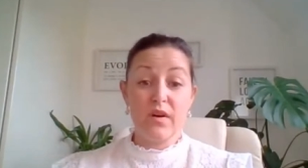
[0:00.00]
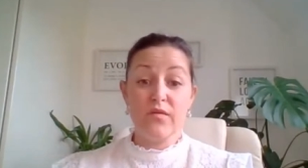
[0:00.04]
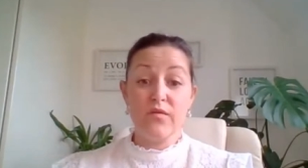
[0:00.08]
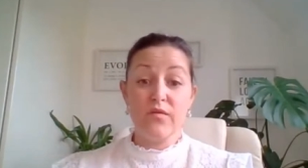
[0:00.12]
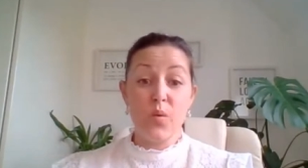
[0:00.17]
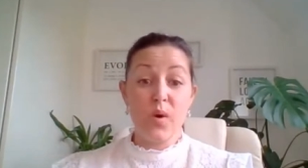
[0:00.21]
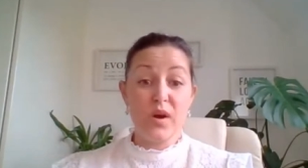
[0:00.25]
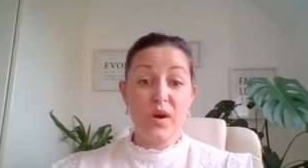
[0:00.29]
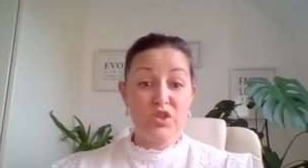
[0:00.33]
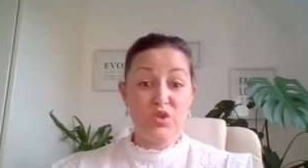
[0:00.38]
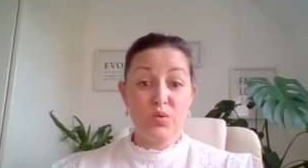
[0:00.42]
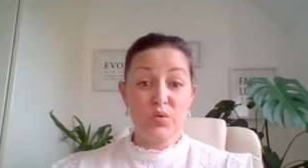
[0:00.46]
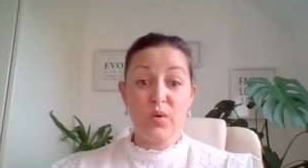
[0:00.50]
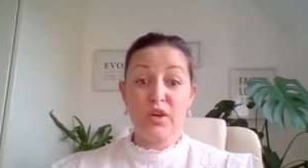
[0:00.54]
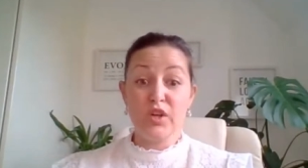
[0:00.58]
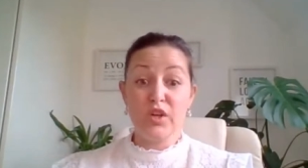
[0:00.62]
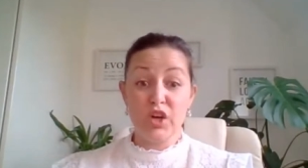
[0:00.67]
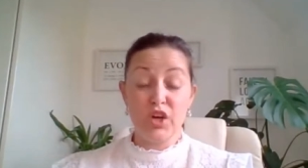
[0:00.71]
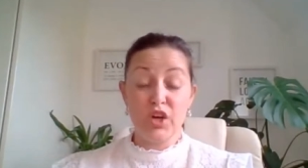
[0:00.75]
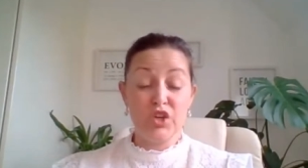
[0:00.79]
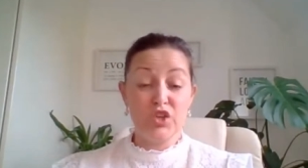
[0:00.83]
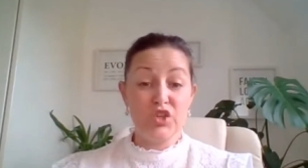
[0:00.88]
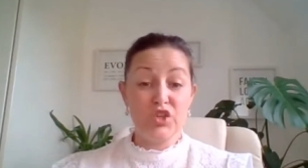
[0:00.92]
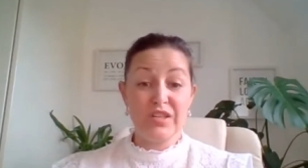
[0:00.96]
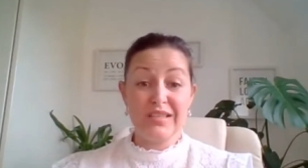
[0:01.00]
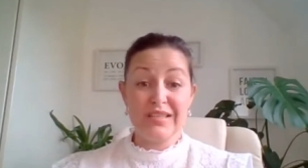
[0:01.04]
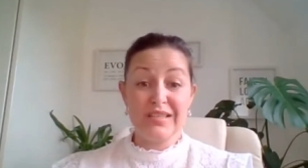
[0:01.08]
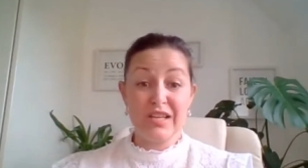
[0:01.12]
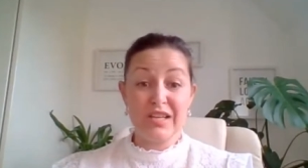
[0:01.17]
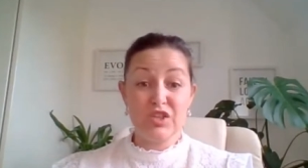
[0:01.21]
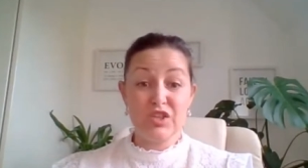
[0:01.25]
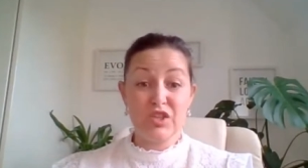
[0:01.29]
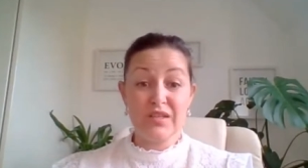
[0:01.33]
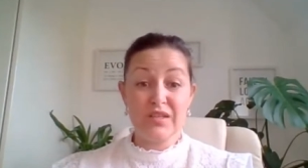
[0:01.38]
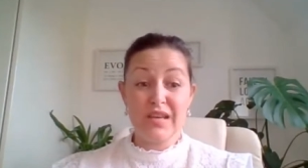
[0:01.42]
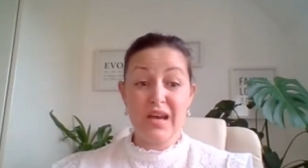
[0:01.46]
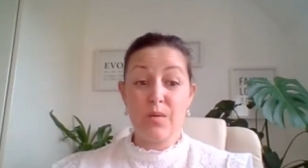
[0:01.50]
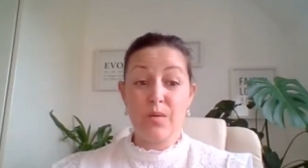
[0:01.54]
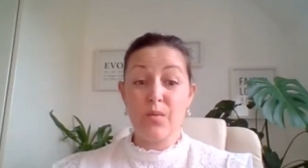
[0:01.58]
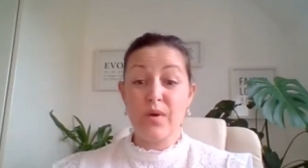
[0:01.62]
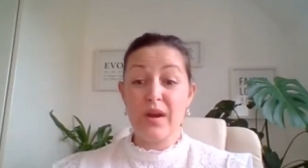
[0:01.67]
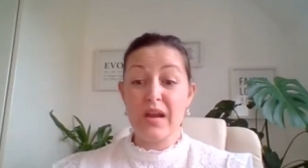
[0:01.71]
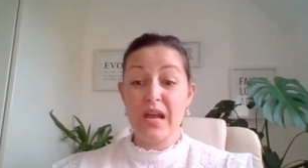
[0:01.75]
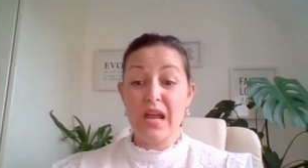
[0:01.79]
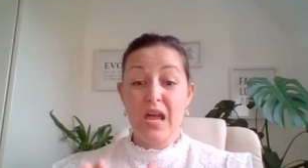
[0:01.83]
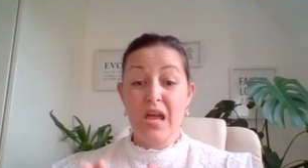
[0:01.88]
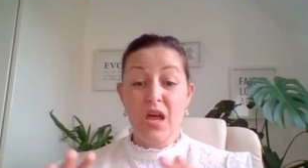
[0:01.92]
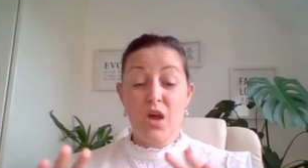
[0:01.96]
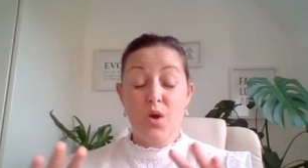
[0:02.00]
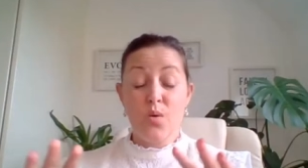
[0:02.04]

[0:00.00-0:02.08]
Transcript: of one-to-one coaching sessions, and we